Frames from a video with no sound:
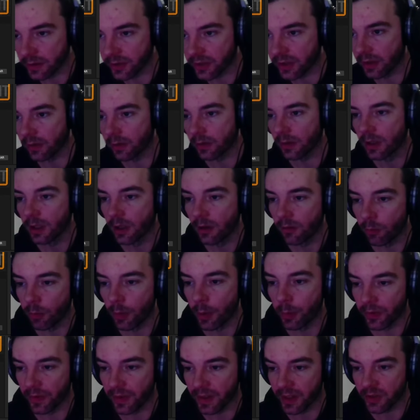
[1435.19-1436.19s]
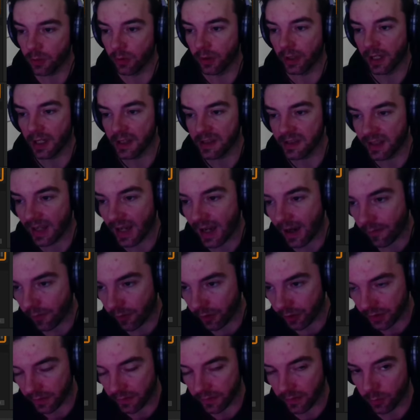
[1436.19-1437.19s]
So remember, this one gets the
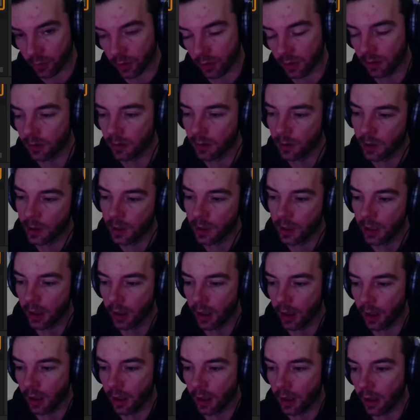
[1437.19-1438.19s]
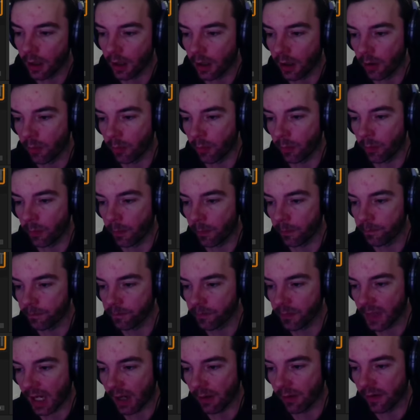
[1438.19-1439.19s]
average of them all.
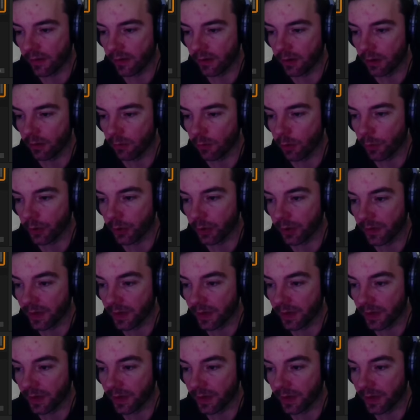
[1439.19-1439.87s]
However, what we're doing